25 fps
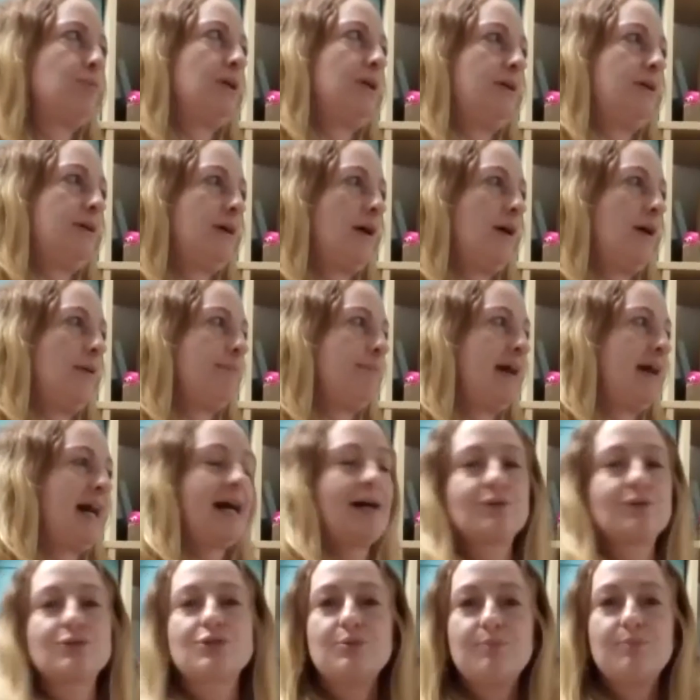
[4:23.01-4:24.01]
but
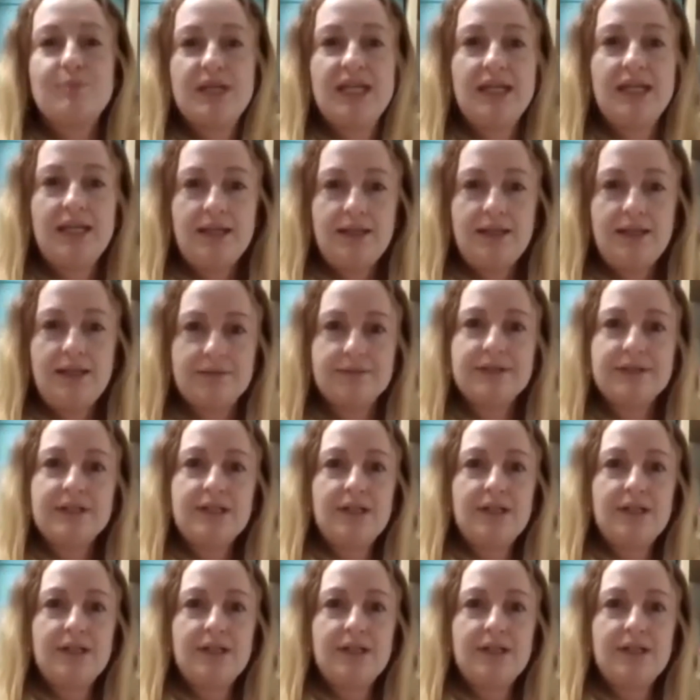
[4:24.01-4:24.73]
how to be